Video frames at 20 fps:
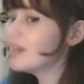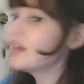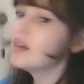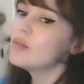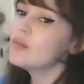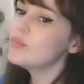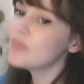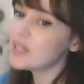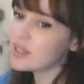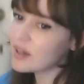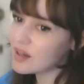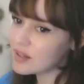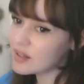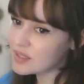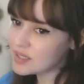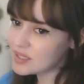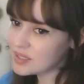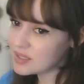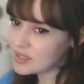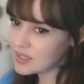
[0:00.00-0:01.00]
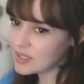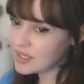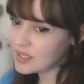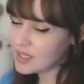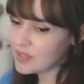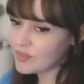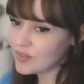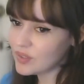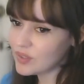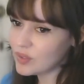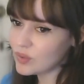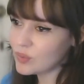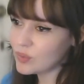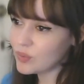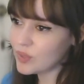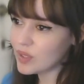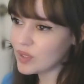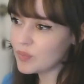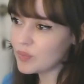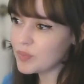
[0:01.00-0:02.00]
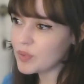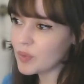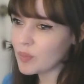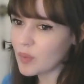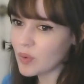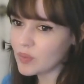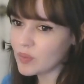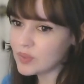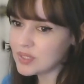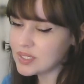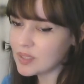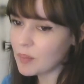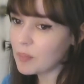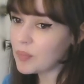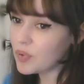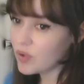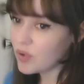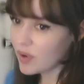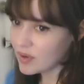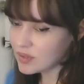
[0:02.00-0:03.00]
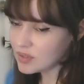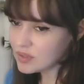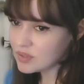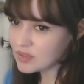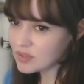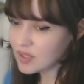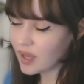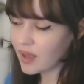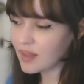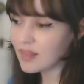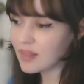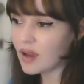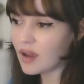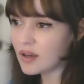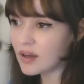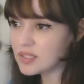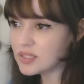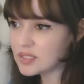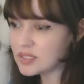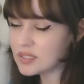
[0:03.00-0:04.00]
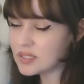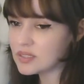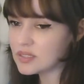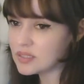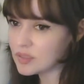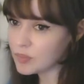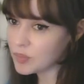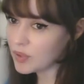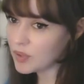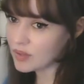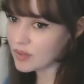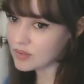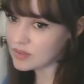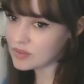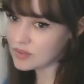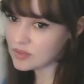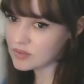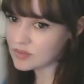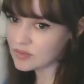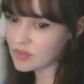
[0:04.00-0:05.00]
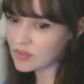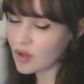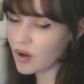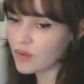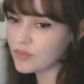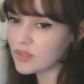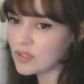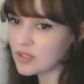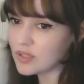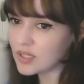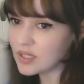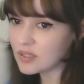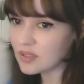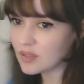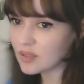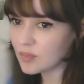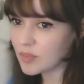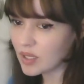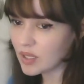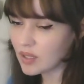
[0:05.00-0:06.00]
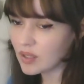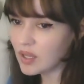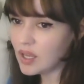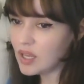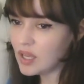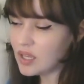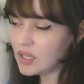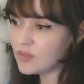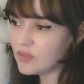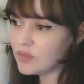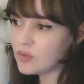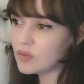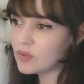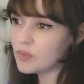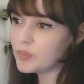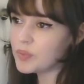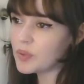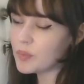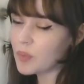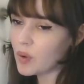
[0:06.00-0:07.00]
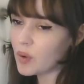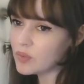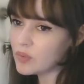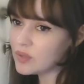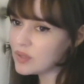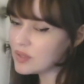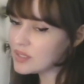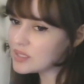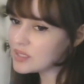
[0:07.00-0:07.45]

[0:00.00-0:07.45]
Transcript: because if you will promote some product and the artist is the product of the record label, if you promote this